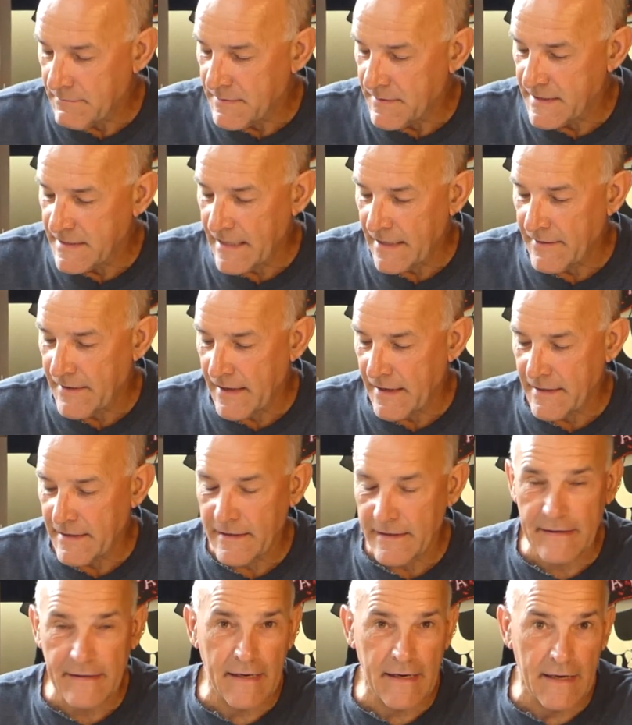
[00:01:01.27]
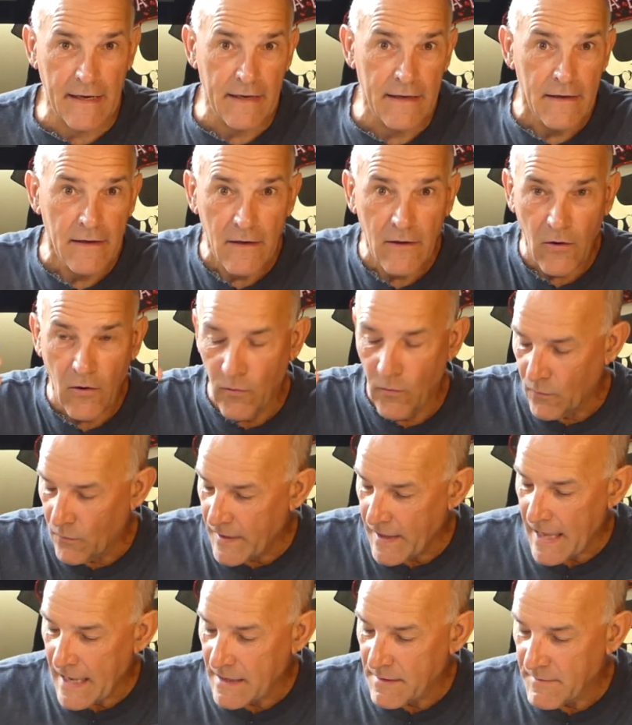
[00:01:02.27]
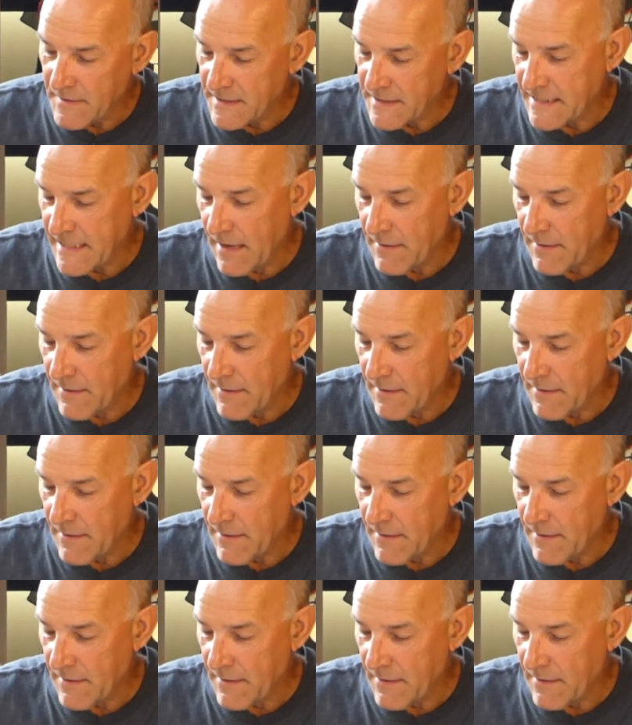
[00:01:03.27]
said that all the elements